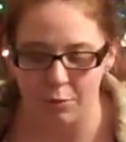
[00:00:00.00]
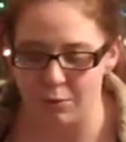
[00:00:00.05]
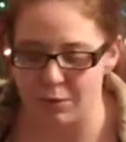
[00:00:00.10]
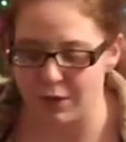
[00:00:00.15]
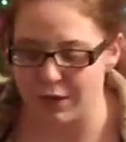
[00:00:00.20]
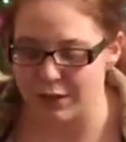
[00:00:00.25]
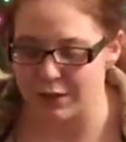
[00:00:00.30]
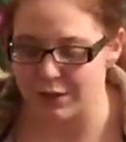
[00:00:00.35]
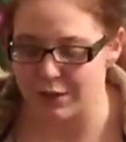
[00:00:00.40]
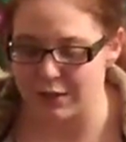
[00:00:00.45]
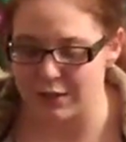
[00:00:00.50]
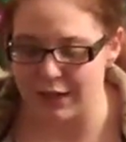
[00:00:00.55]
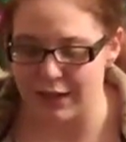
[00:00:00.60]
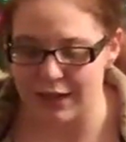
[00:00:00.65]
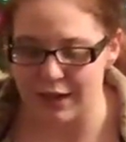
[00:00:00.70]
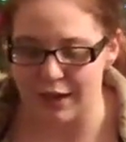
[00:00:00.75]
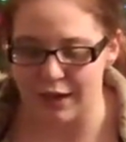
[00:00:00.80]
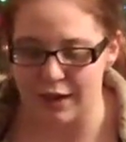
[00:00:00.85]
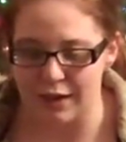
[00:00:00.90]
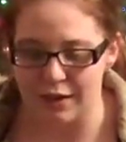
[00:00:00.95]
which,
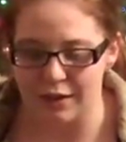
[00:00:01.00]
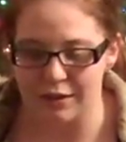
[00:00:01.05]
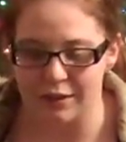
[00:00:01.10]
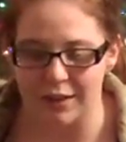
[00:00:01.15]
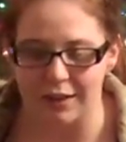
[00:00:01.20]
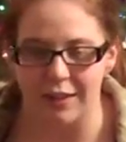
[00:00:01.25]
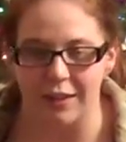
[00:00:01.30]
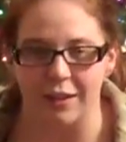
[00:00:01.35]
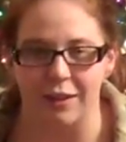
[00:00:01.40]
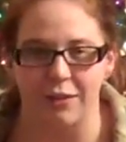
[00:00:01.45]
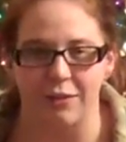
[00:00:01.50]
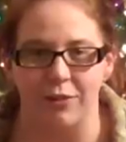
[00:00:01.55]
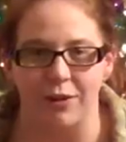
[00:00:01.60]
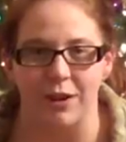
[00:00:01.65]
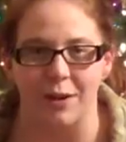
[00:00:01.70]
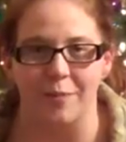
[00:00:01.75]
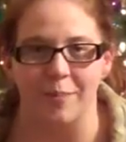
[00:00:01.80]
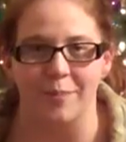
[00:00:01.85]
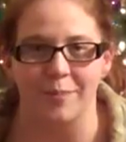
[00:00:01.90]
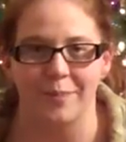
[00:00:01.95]
yeah, that sucks for
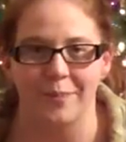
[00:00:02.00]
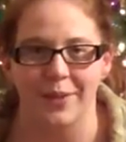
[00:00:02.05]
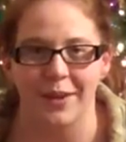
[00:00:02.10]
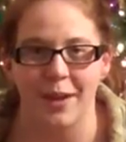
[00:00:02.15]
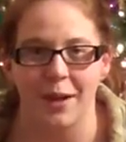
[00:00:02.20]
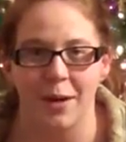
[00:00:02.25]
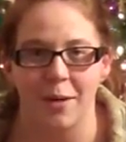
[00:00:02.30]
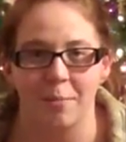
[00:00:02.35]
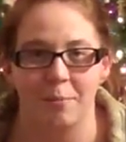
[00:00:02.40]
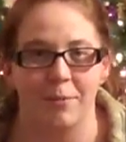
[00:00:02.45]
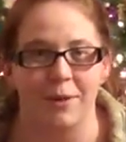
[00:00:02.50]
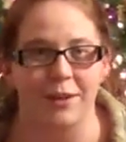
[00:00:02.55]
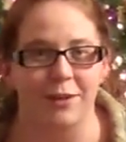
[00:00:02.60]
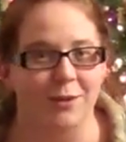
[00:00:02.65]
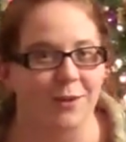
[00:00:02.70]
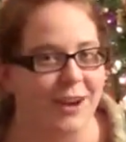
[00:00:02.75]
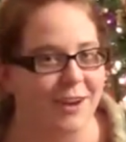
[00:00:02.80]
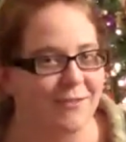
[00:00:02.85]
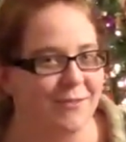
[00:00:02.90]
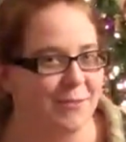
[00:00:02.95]
him, but
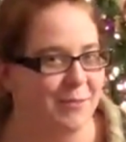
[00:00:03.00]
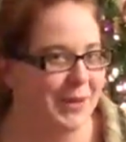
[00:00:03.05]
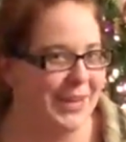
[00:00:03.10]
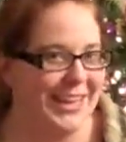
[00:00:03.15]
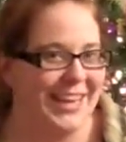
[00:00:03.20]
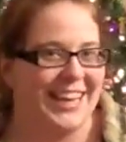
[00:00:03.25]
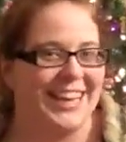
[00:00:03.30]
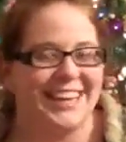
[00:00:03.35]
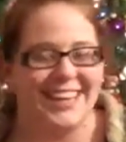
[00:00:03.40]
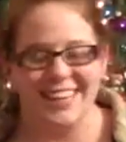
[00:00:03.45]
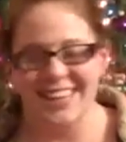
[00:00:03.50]
it's great for me.